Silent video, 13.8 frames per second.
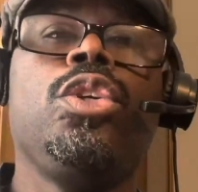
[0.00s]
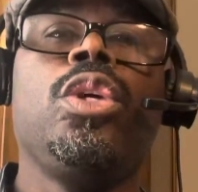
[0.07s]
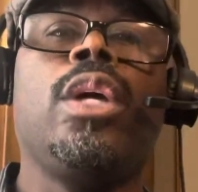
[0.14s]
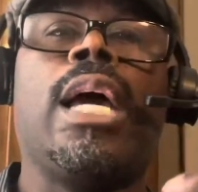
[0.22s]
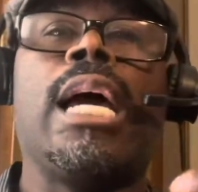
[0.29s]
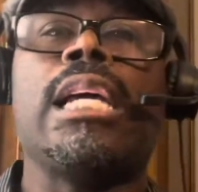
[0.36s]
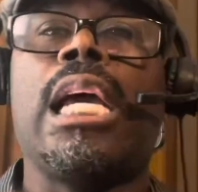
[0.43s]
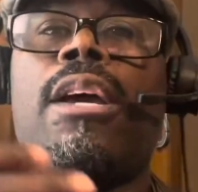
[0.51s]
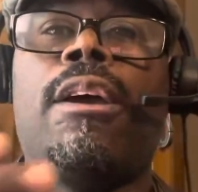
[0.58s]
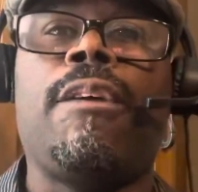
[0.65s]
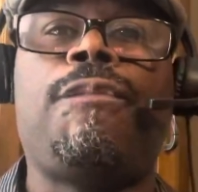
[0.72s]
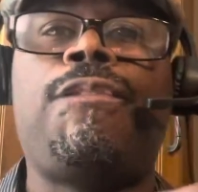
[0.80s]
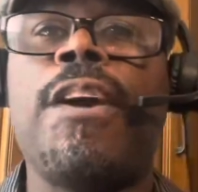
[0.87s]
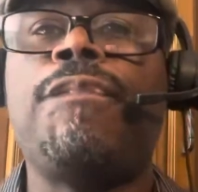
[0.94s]

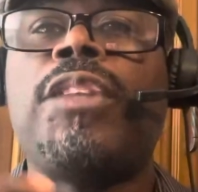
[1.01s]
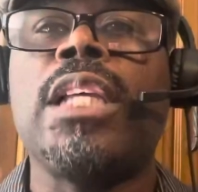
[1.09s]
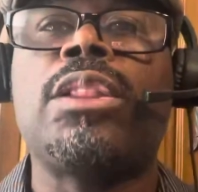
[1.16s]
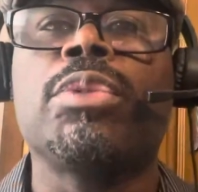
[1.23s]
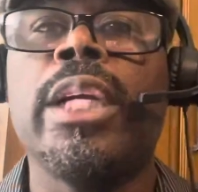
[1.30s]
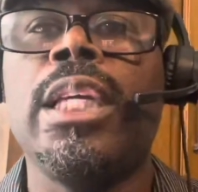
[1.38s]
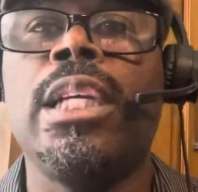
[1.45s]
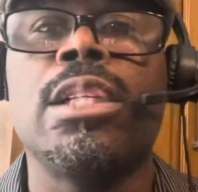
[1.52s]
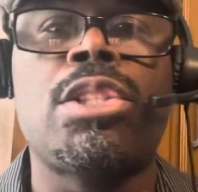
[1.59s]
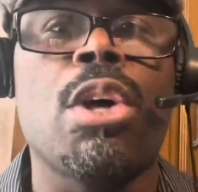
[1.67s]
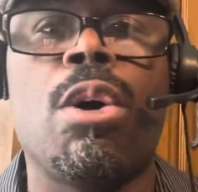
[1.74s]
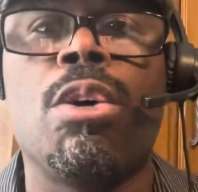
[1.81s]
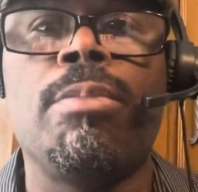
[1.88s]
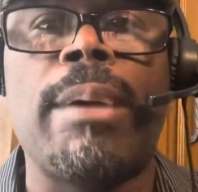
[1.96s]
At 53 years
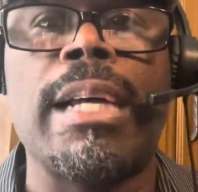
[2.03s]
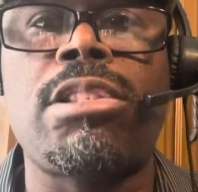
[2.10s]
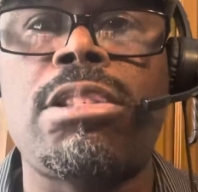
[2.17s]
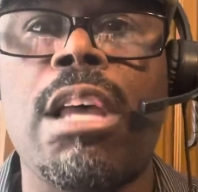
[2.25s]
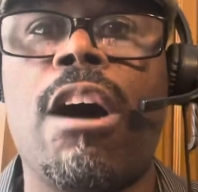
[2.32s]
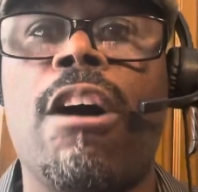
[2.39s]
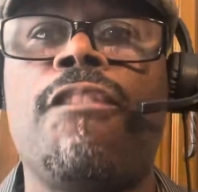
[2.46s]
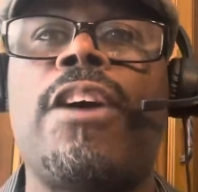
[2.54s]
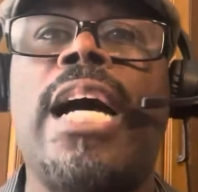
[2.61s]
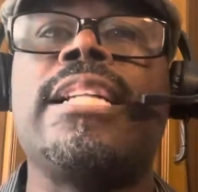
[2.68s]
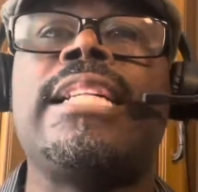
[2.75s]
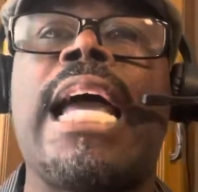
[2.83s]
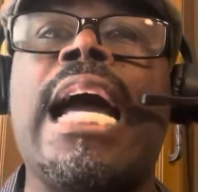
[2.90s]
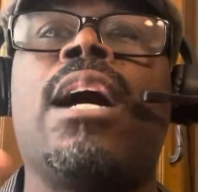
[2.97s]
old myself, I
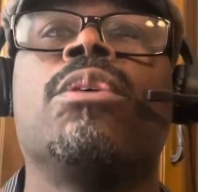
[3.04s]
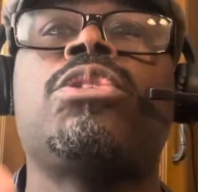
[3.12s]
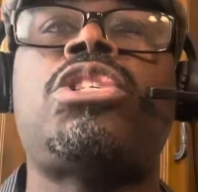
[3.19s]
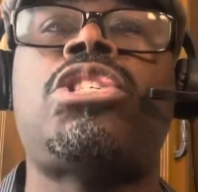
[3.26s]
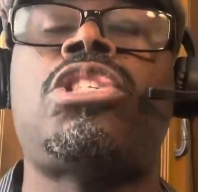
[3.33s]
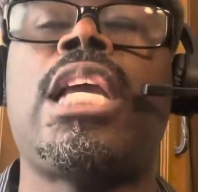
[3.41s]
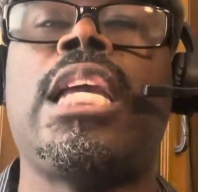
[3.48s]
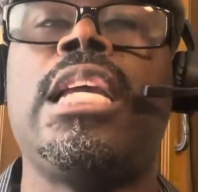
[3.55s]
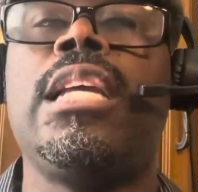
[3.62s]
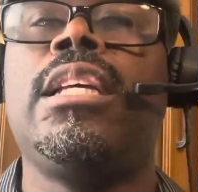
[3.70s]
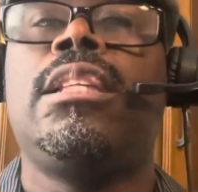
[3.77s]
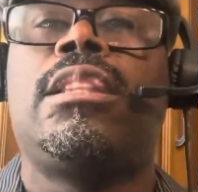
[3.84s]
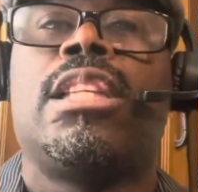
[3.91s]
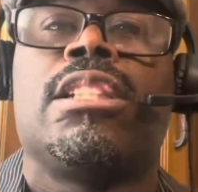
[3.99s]
now
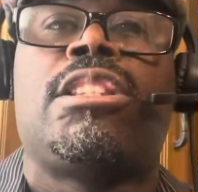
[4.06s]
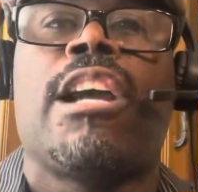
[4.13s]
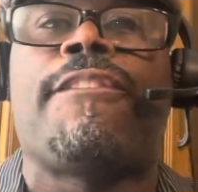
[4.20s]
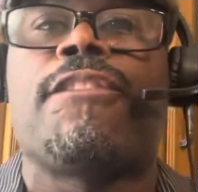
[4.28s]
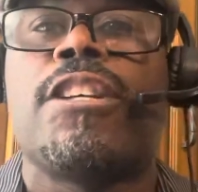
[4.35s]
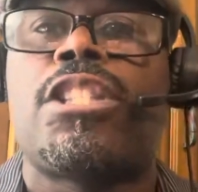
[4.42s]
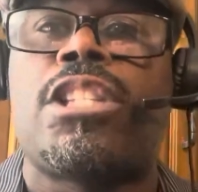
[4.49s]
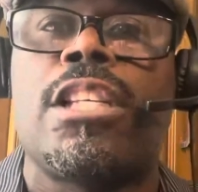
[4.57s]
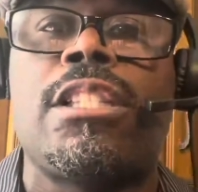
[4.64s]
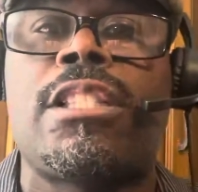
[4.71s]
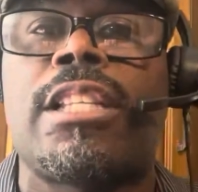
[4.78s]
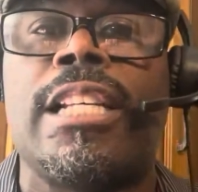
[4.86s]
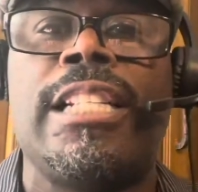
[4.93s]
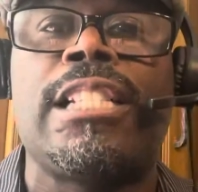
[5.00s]
see the
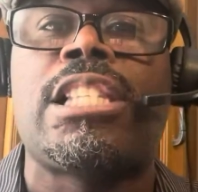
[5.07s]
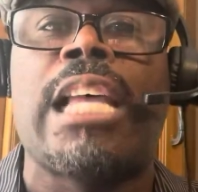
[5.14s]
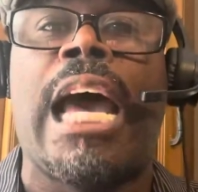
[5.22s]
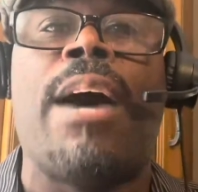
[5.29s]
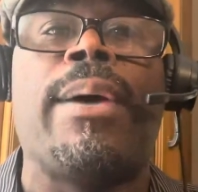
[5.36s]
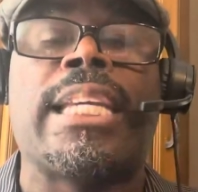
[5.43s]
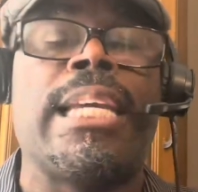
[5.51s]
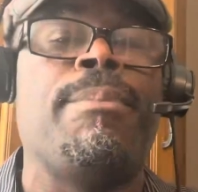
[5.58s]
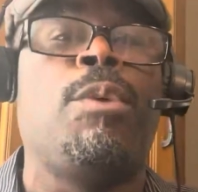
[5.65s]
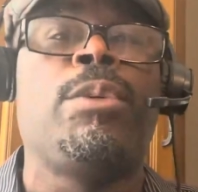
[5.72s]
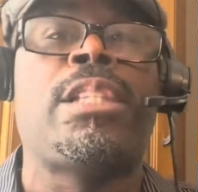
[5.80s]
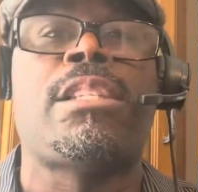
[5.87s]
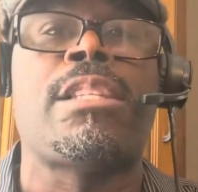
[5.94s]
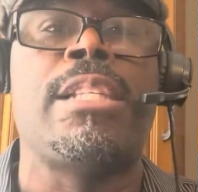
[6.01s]
differences, and this is how I came up
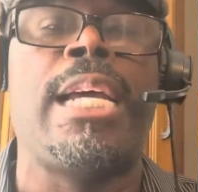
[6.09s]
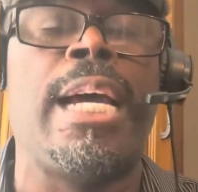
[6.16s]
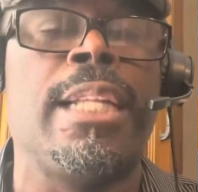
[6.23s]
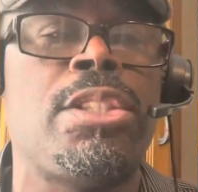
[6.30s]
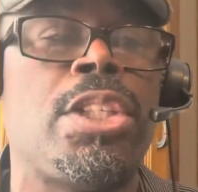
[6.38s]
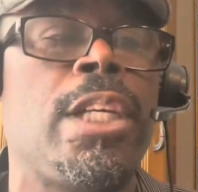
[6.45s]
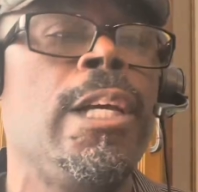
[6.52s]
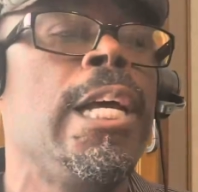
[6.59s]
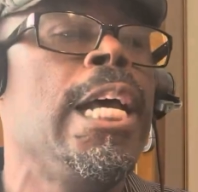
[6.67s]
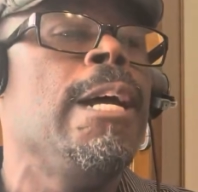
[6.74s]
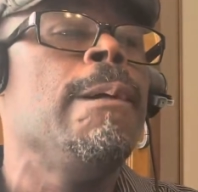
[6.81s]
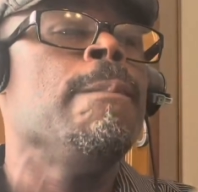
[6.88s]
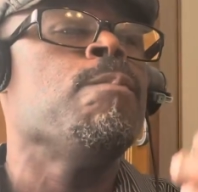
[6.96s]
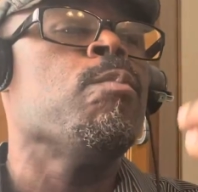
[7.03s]
with this analogy.
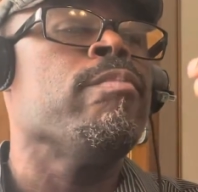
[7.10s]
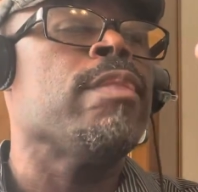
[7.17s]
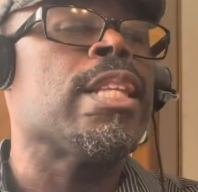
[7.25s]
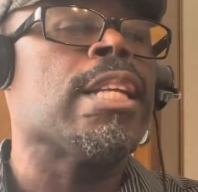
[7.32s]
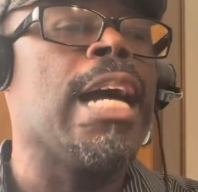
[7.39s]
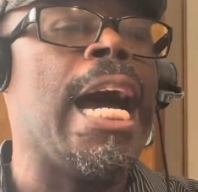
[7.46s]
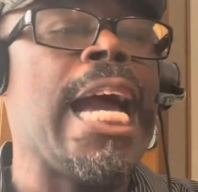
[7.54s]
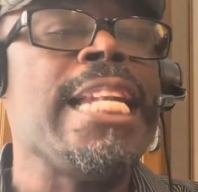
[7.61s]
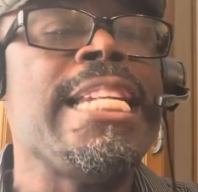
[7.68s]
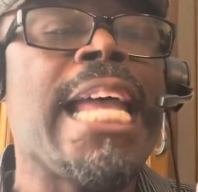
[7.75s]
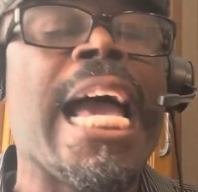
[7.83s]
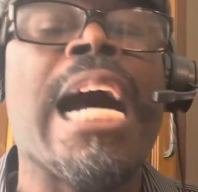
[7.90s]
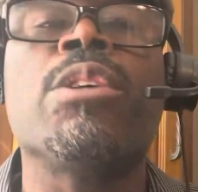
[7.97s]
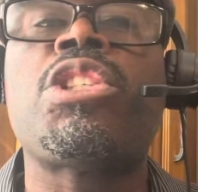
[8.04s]
I
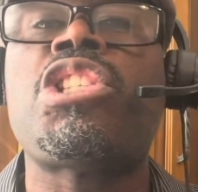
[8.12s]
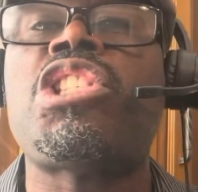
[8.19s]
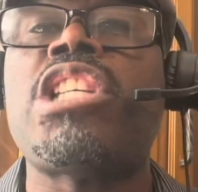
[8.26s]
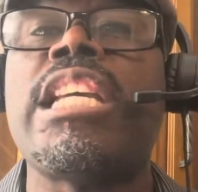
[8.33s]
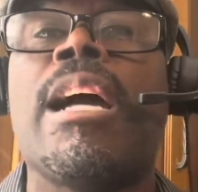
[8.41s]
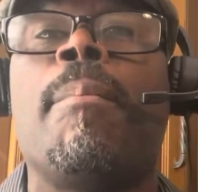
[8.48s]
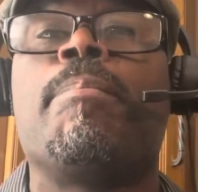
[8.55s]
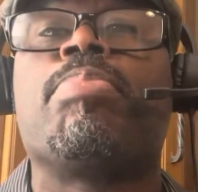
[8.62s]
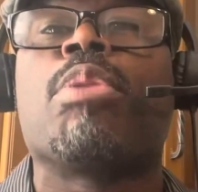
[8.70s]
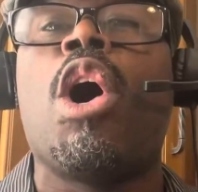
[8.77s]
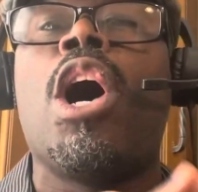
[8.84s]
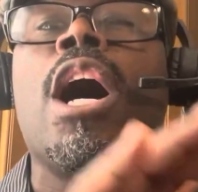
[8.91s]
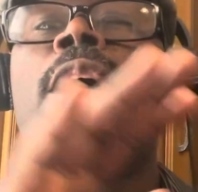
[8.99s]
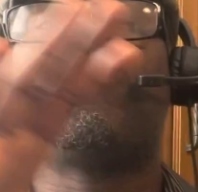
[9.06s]
now see a
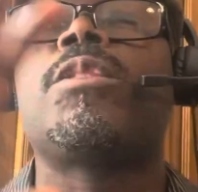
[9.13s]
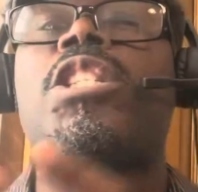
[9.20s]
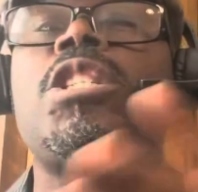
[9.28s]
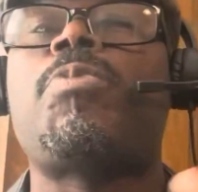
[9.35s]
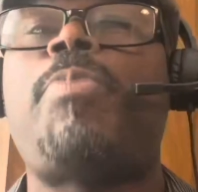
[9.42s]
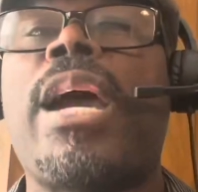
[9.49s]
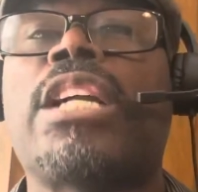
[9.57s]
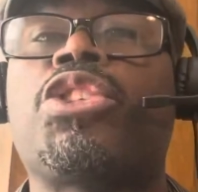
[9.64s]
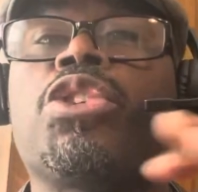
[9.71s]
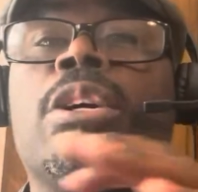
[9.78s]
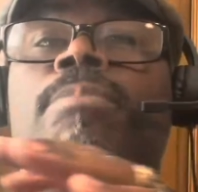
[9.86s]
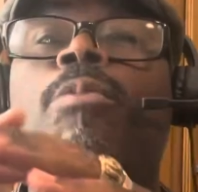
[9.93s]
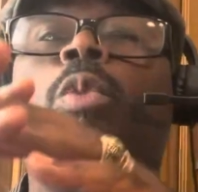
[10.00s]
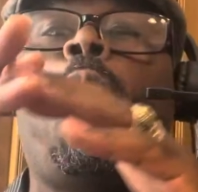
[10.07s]
broad
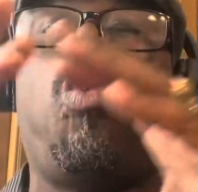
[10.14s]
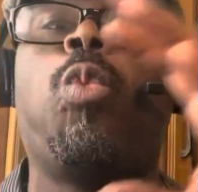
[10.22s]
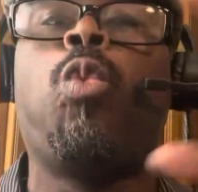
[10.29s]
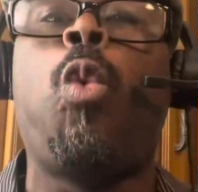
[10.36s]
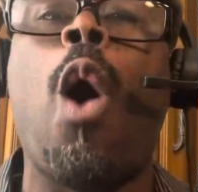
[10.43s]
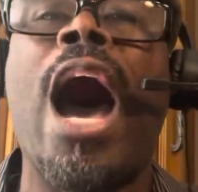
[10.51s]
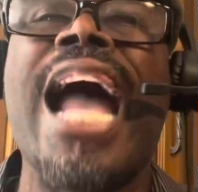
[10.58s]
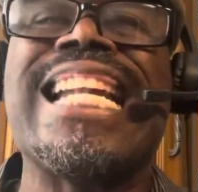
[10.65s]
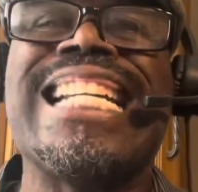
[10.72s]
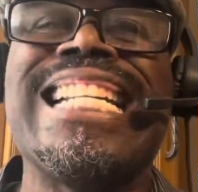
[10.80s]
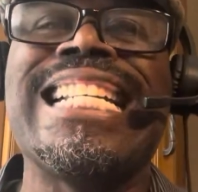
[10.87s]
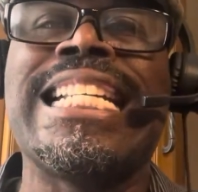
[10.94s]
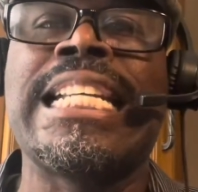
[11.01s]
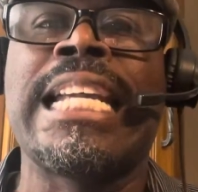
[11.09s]
spectrum,
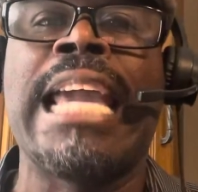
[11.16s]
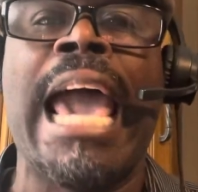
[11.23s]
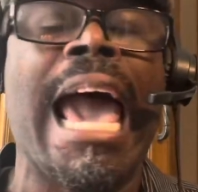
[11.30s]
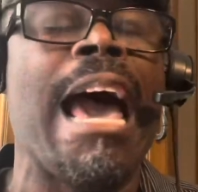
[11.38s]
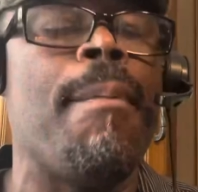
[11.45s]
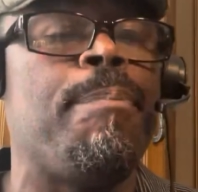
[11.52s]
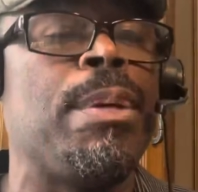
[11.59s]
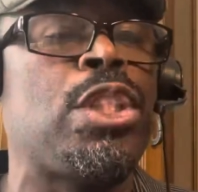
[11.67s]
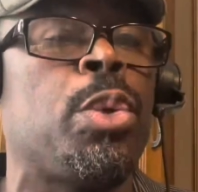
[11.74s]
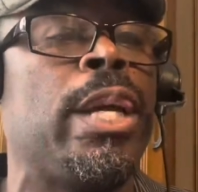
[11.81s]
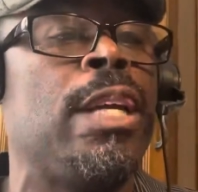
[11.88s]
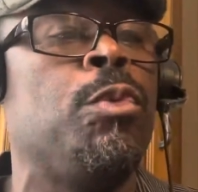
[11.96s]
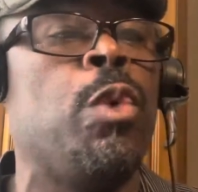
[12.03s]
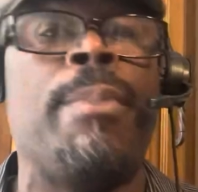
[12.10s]
widened gap
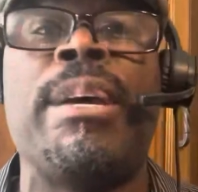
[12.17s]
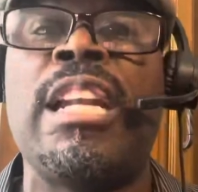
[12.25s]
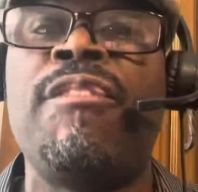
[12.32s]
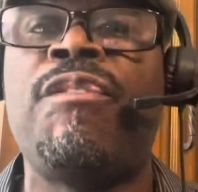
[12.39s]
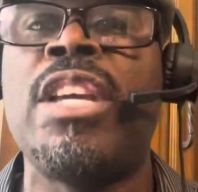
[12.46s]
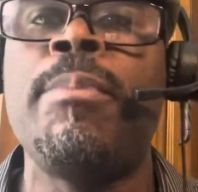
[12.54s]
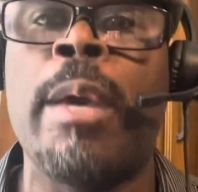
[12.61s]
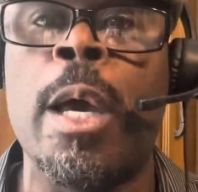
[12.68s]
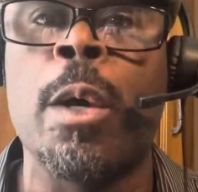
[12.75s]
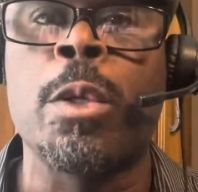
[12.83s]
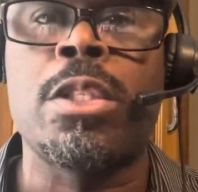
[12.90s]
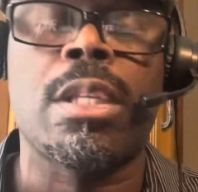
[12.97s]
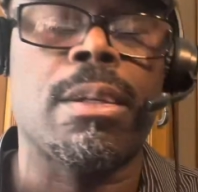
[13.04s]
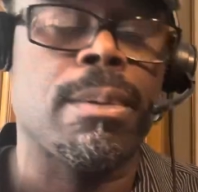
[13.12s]
between women and females.